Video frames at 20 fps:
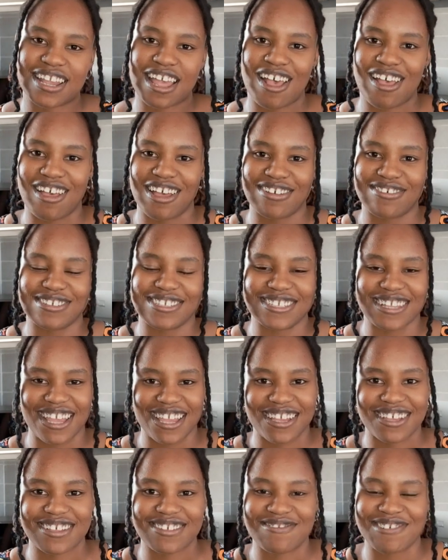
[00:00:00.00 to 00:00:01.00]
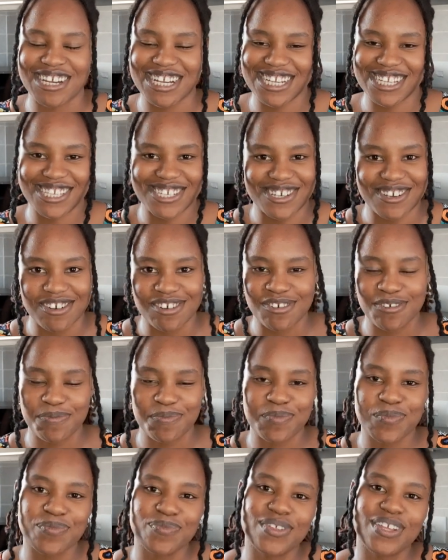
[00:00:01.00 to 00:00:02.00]
I was like ready to
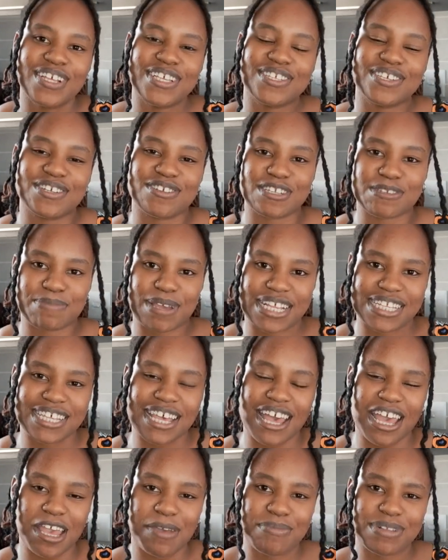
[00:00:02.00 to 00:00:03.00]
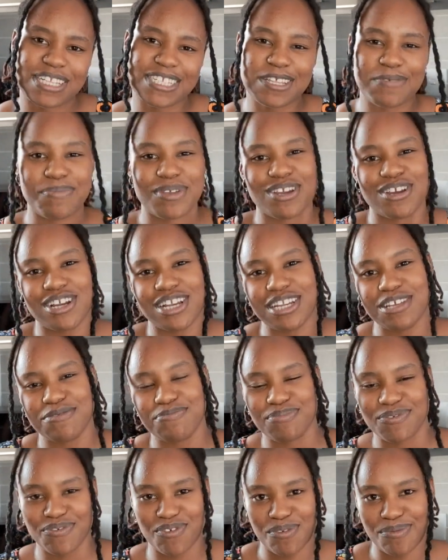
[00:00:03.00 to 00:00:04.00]
go. So it was my time, just a bit early
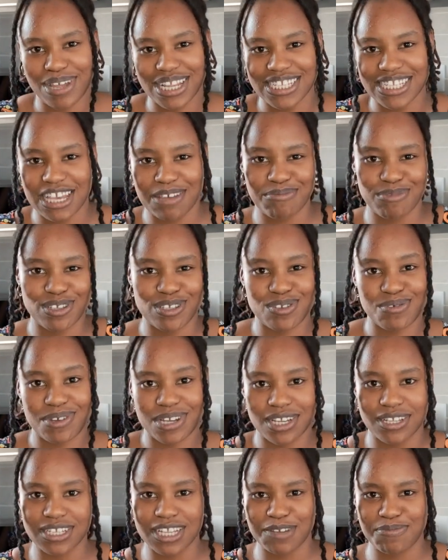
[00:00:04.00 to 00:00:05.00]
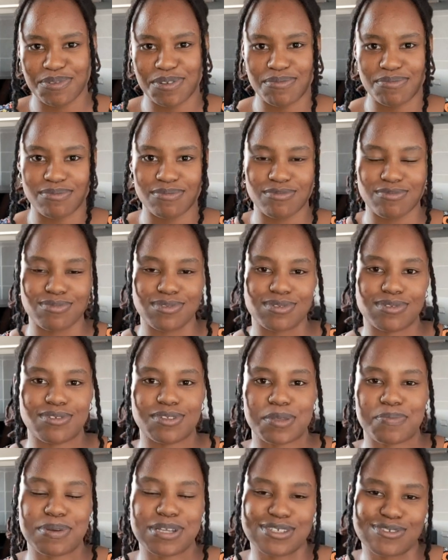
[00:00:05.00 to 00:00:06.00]
before my time because no one else had been, well,
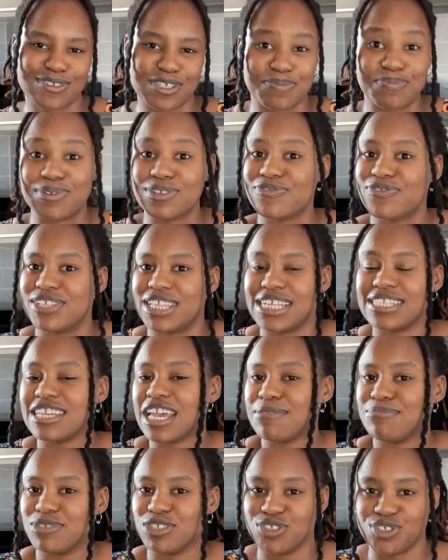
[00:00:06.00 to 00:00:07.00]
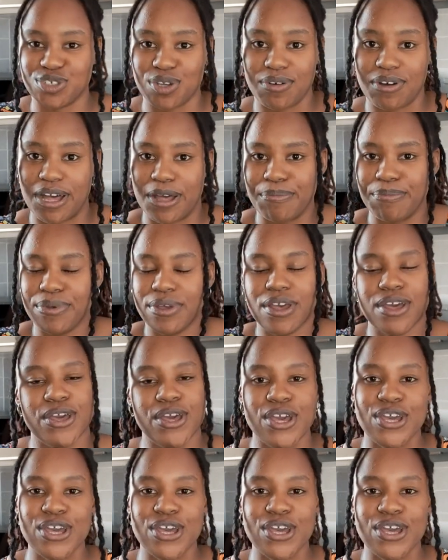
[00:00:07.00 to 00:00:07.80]
the person was booked for that time didn't show up.